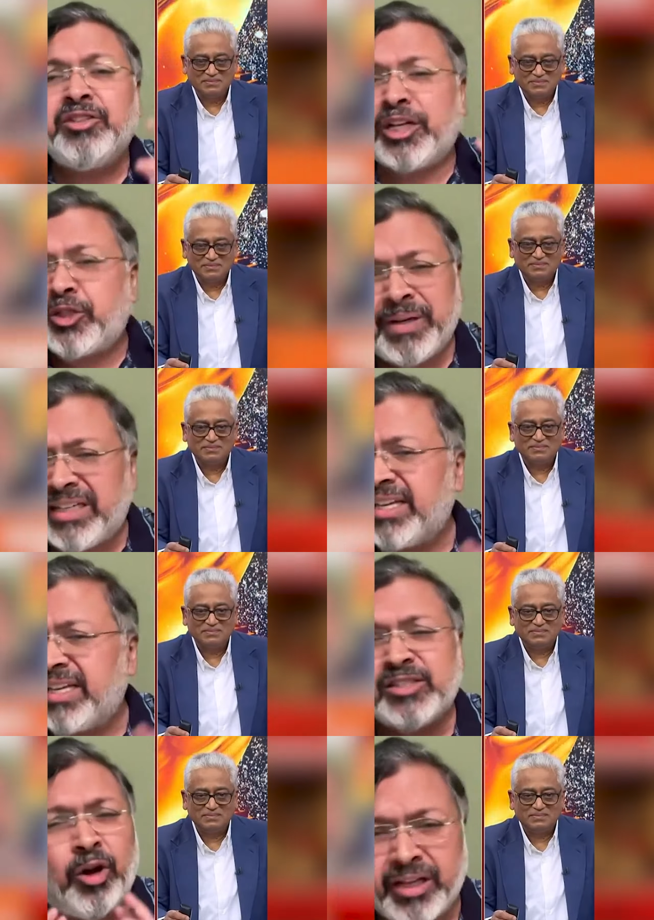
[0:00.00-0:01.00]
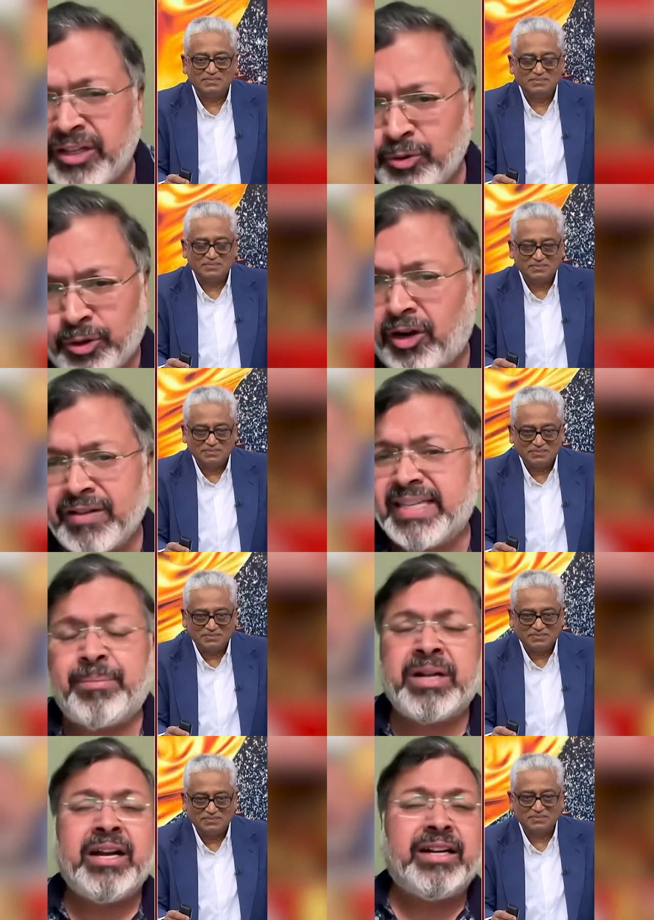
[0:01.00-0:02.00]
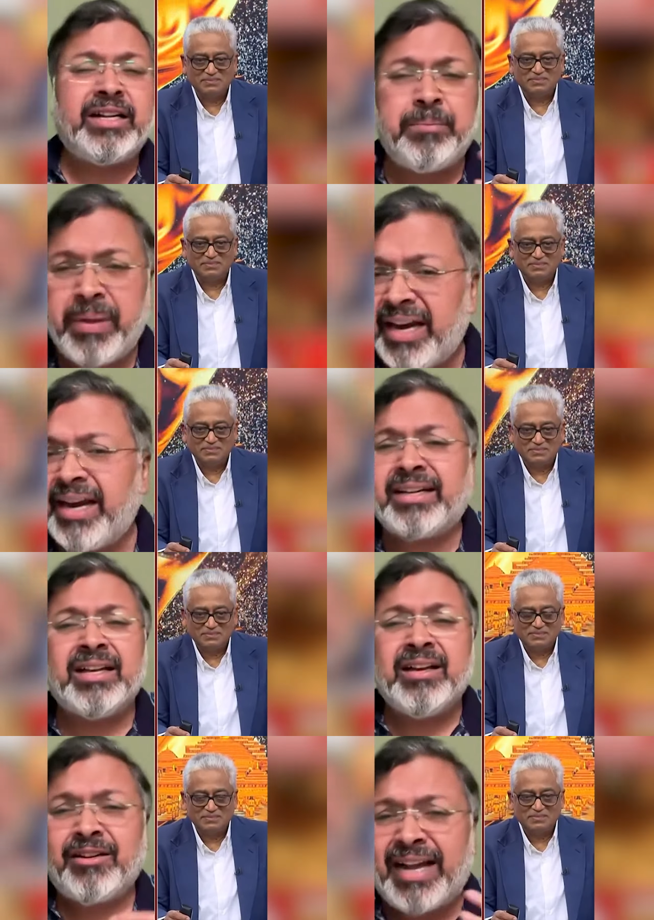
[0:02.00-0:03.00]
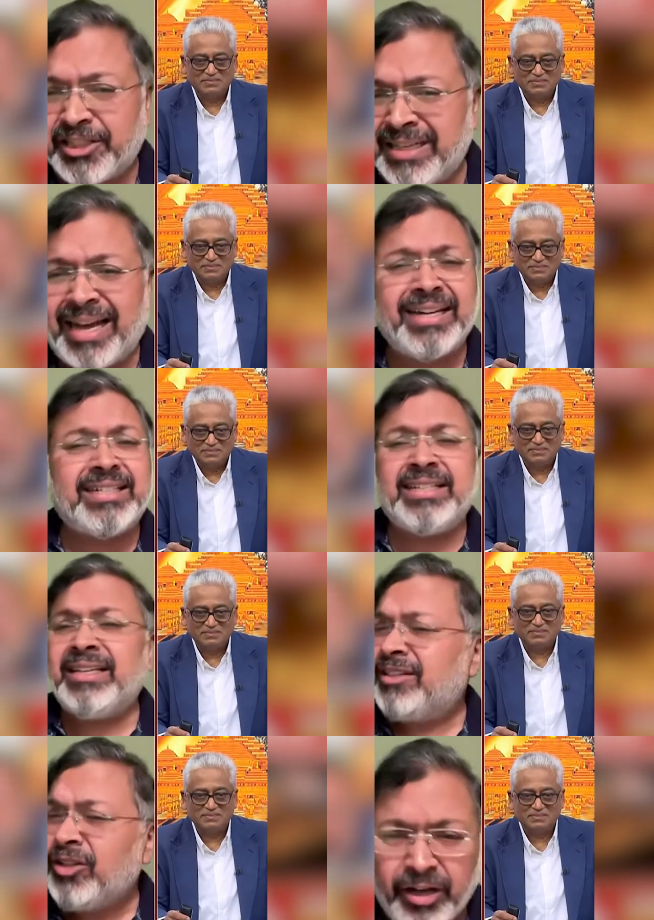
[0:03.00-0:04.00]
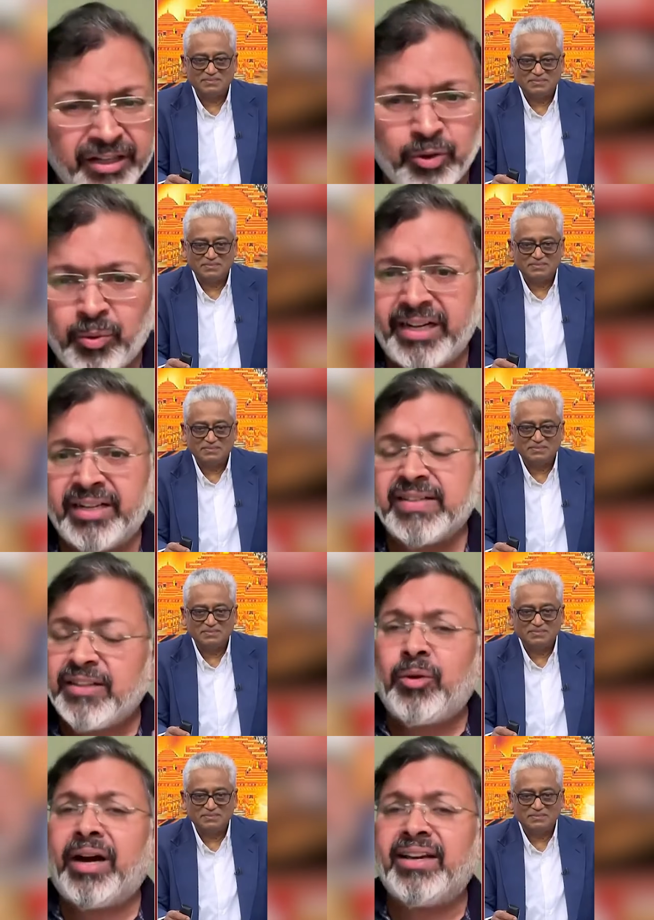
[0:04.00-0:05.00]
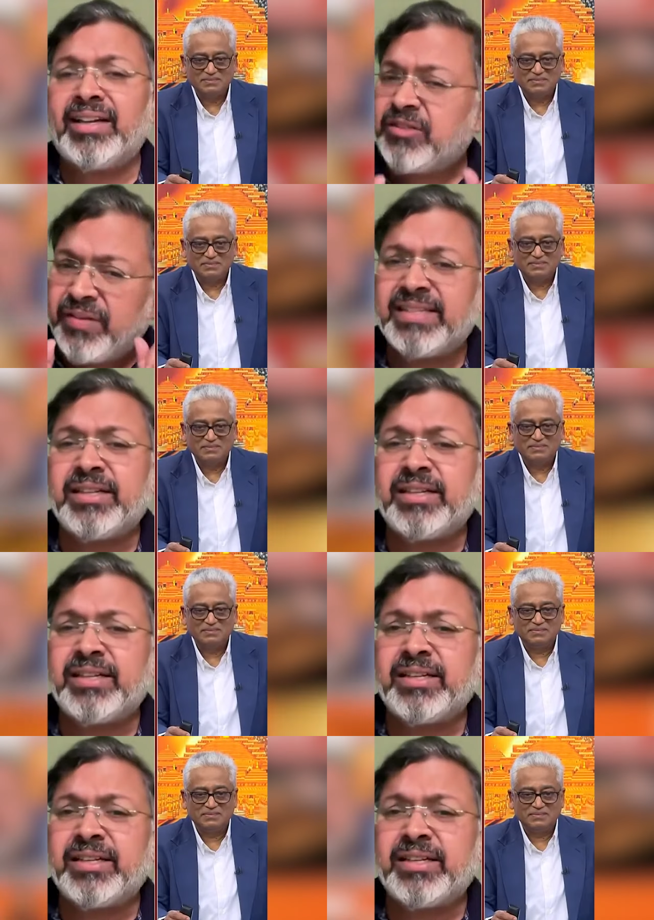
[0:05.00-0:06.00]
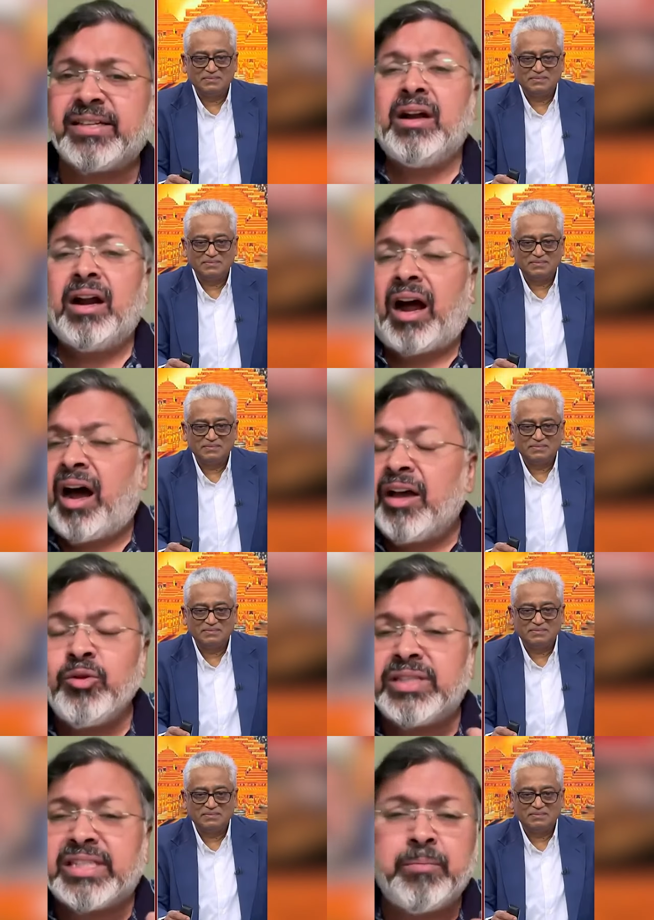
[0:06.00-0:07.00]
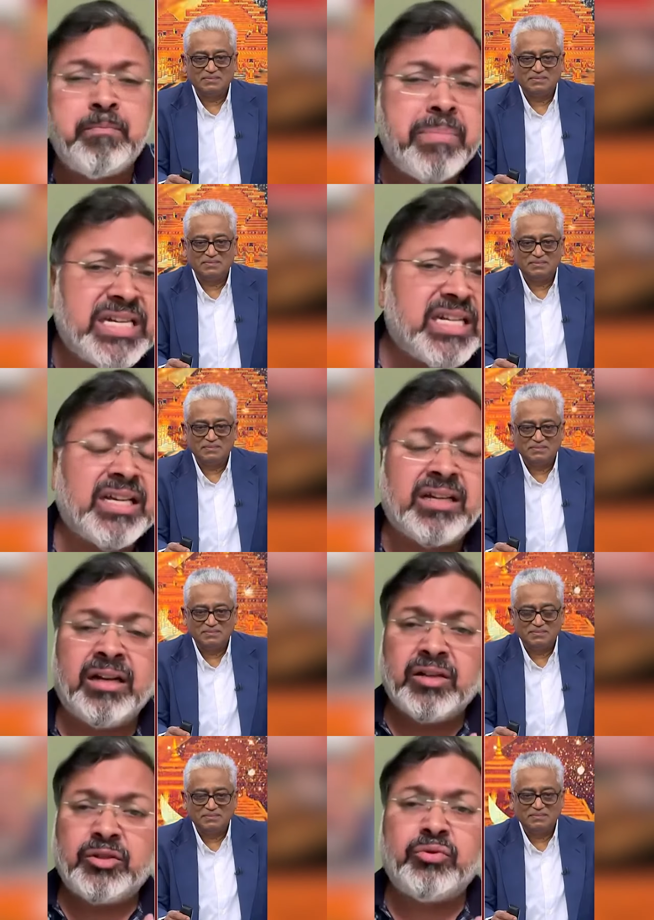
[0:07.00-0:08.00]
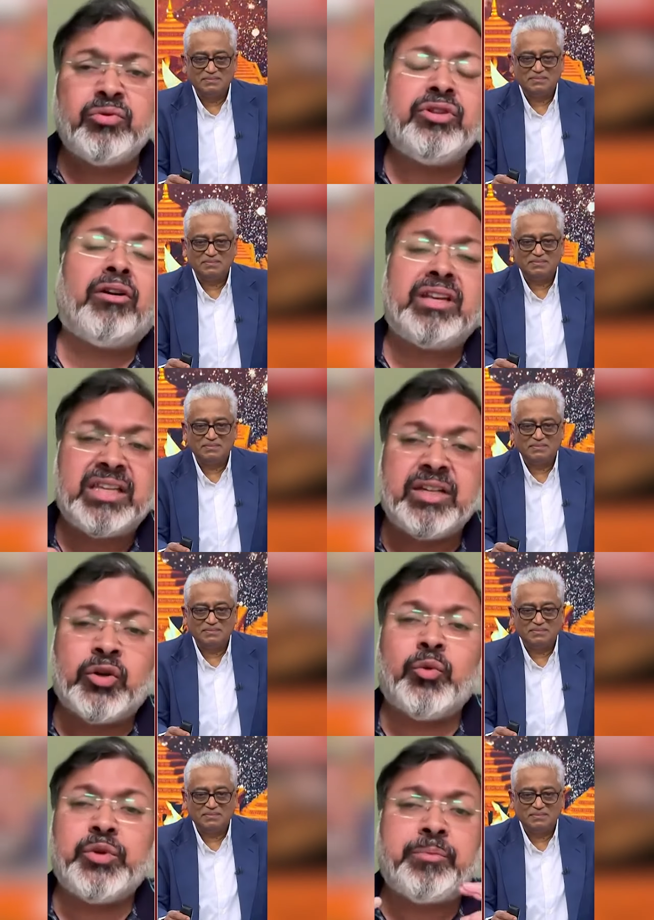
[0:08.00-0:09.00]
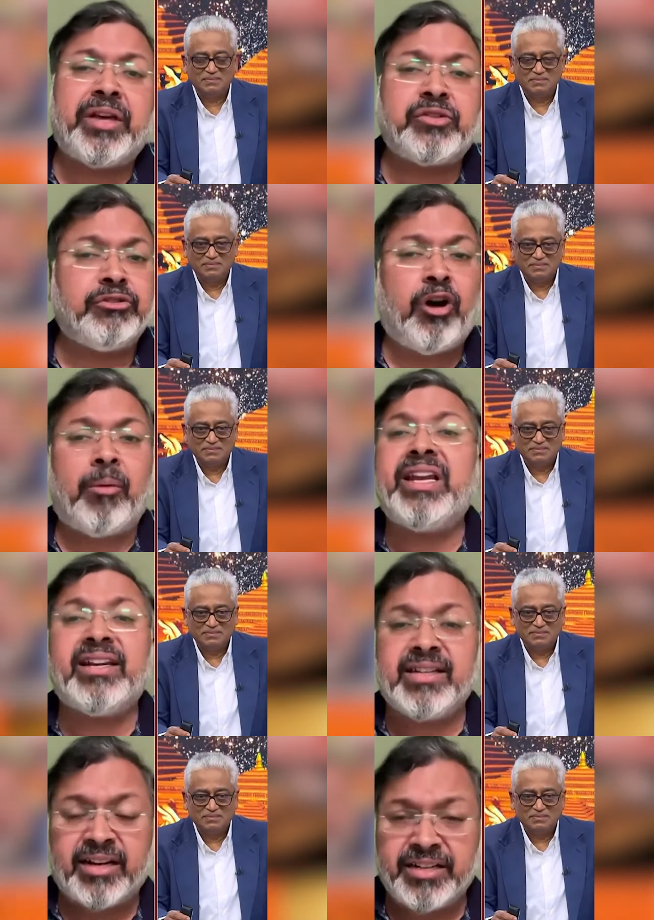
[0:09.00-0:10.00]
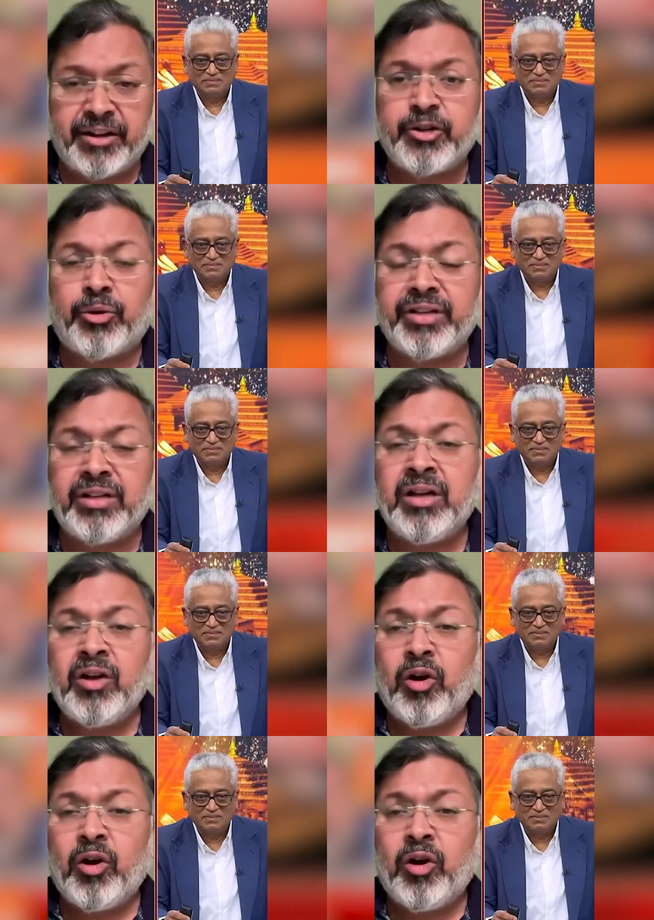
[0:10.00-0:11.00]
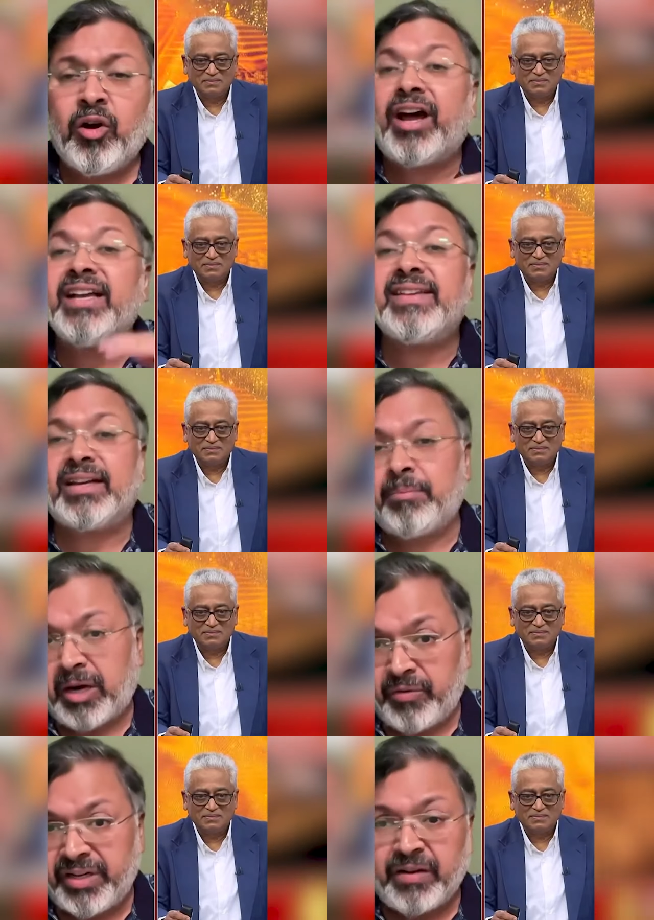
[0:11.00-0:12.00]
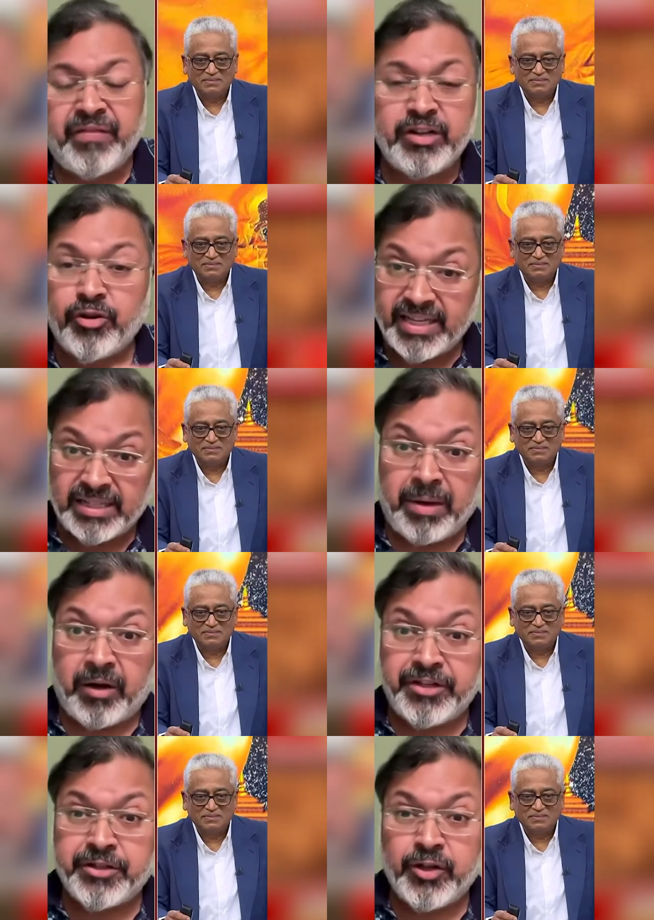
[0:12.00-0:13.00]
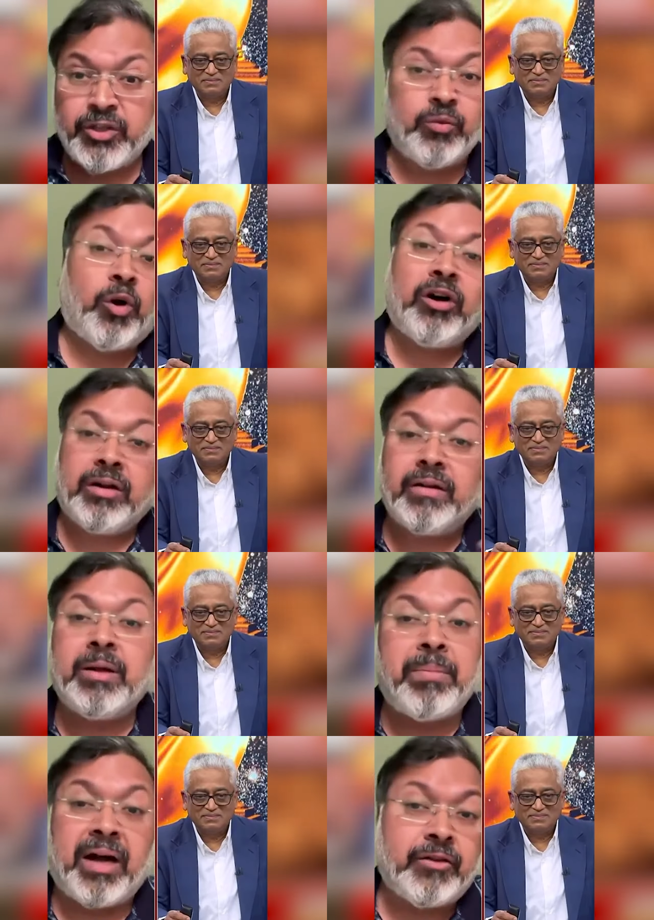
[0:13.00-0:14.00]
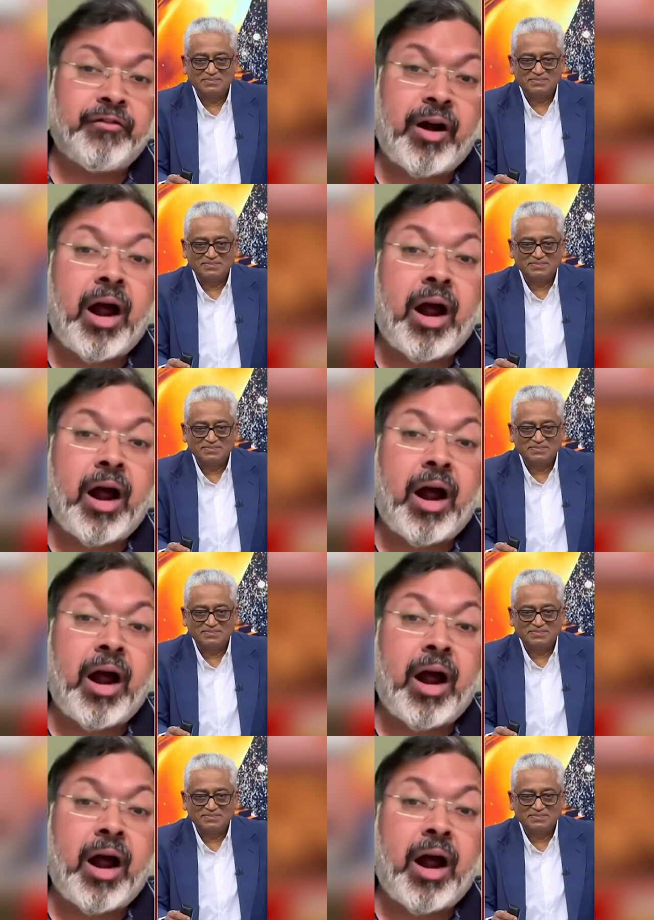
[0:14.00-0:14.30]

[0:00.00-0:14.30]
Speaker 1: Judgment Day is not a Hindu concept. Debate, rationality, not Hindu ideas. Hindu ideas is very simple. Are you submitting to your ego, which makes you dominating and territorial, or are you rising above it? And when you rise above it, you walk the path of